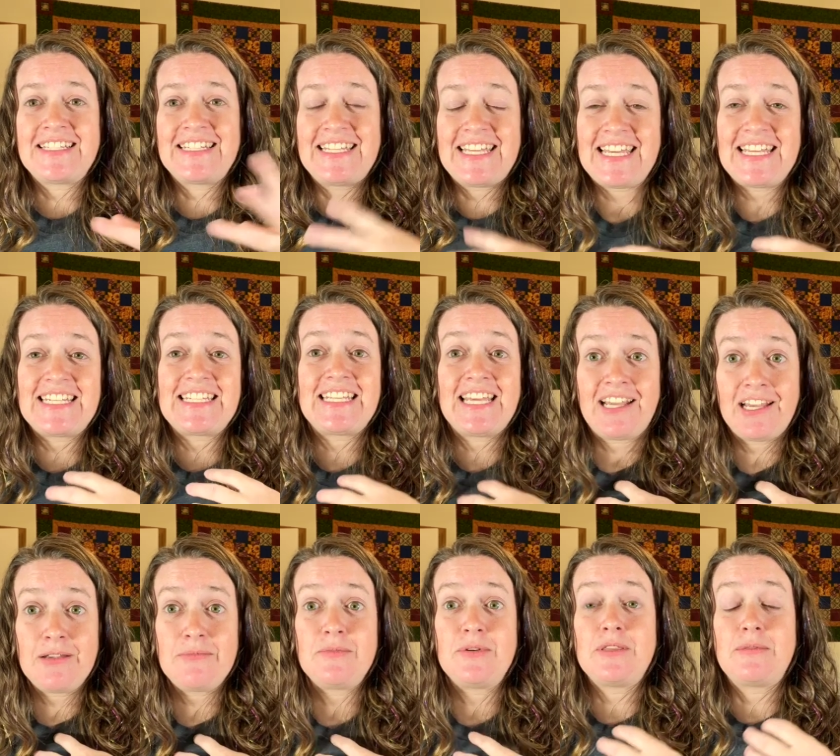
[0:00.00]
get
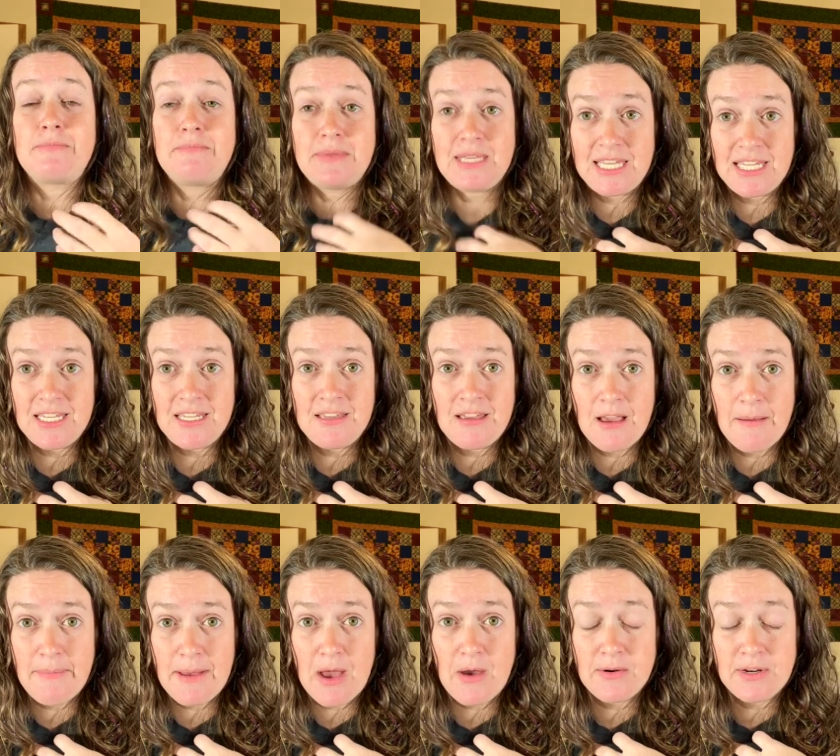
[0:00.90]
time with me
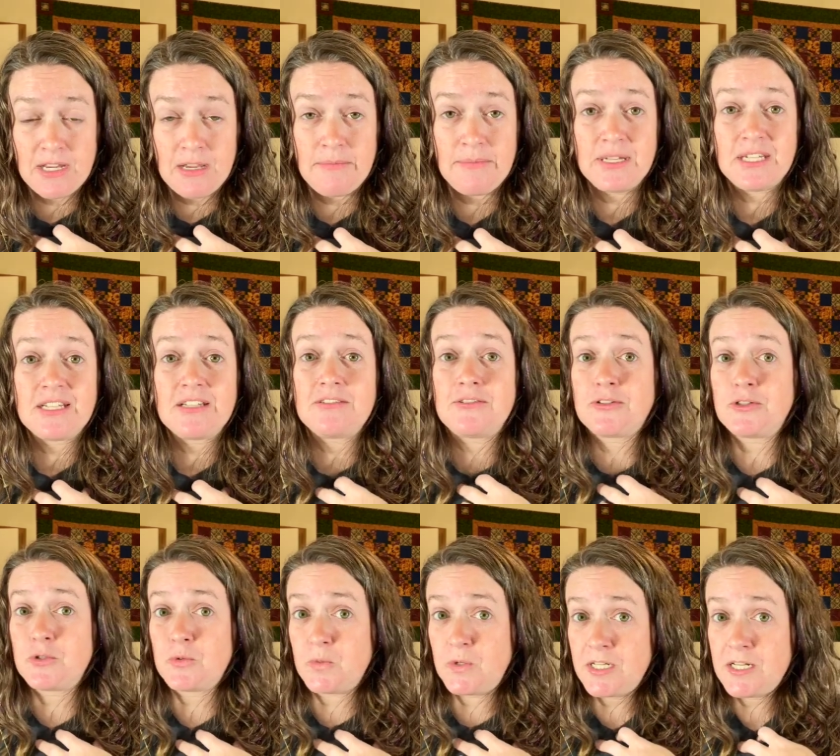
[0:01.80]
about it because
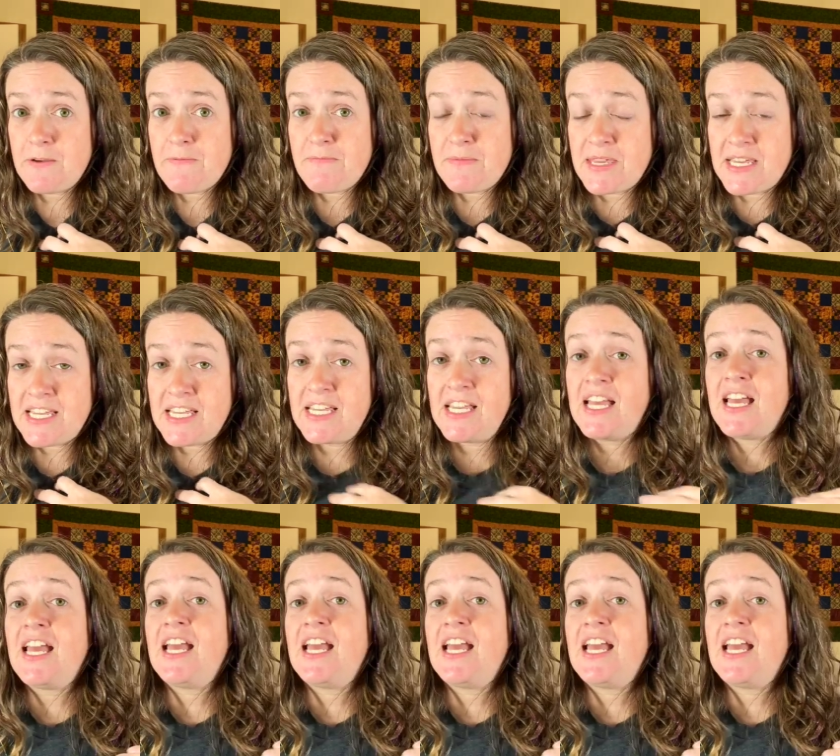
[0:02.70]
there's one of me